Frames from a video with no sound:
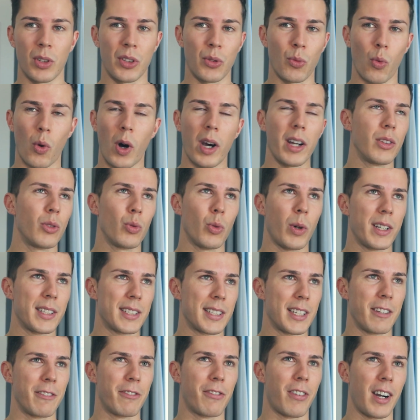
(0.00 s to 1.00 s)
And why do I
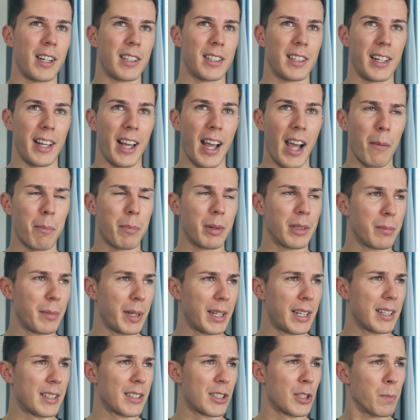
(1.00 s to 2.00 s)
say finally happened?
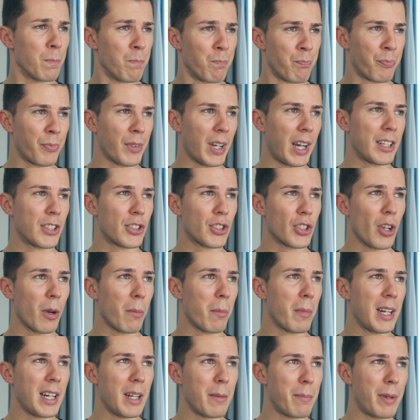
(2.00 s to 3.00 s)
Because I saw
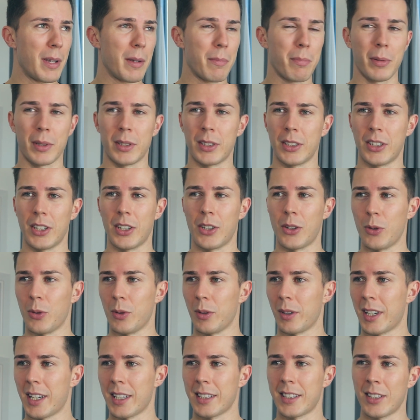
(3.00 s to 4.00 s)
many people, you
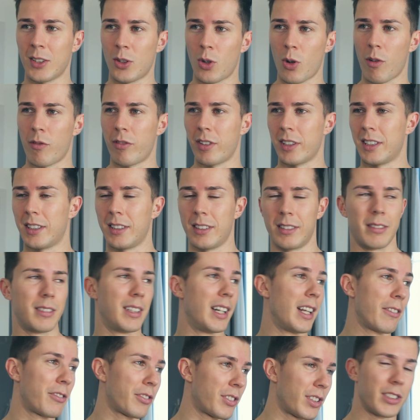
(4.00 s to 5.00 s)
know, getting COVID
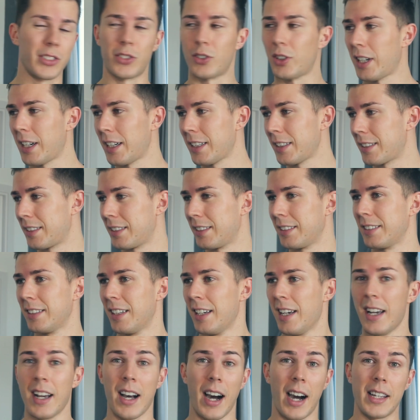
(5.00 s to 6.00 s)
left and right, and
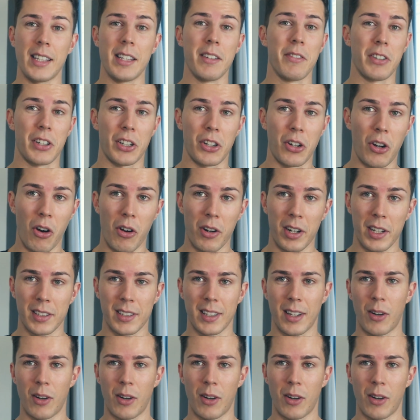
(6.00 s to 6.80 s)
I never got it.